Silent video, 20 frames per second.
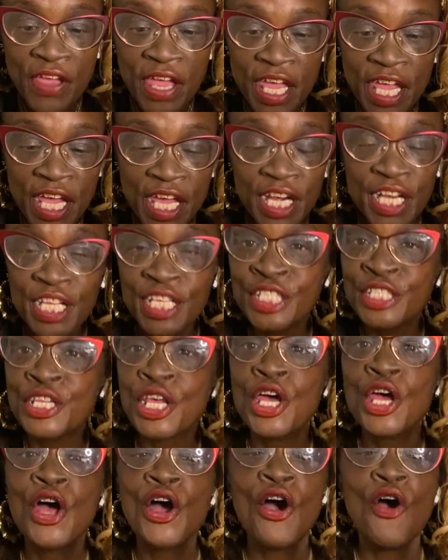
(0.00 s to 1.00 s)
it is
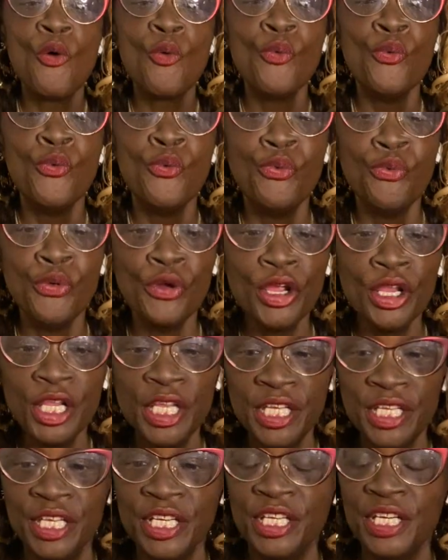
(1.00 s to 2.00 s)

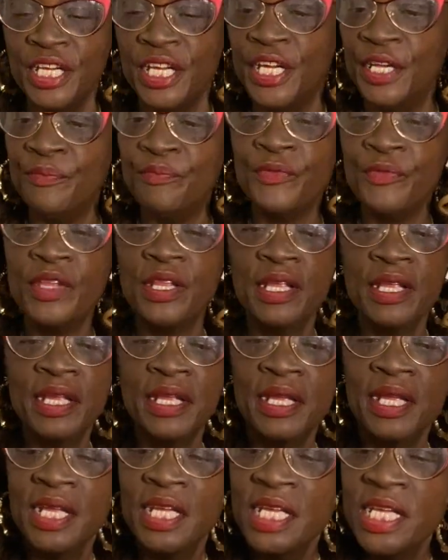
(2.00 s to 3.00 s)
really good.
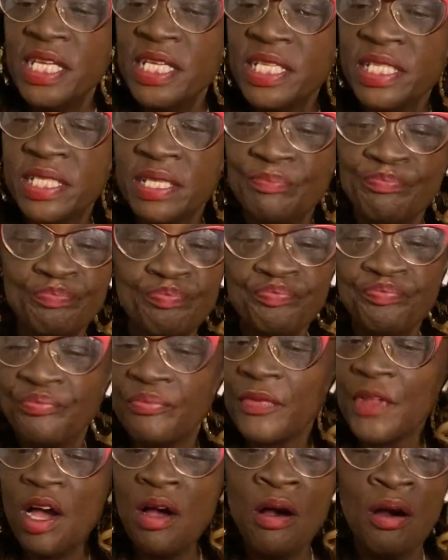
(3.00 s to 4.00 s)
It's,
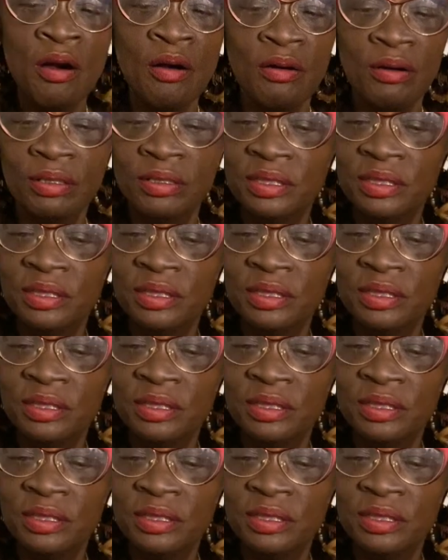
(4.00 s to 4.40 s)
oh.